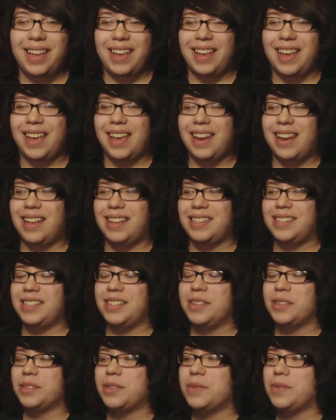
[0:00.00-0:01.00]
and uh, she
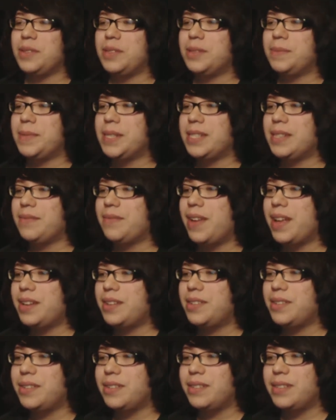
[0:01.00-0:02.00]
goes through these
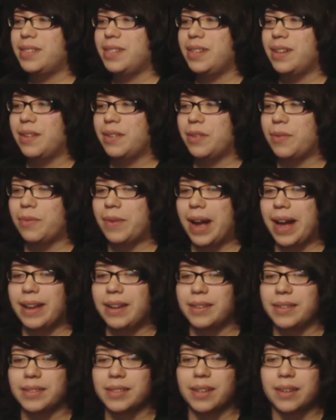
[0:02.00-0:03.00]
misadventures you know the
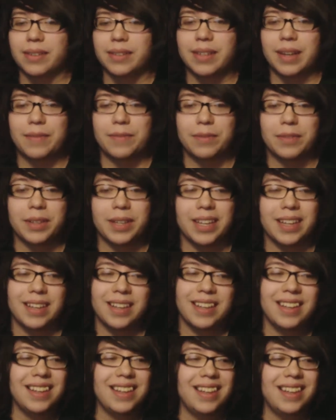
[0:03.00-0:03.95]
writers are definitely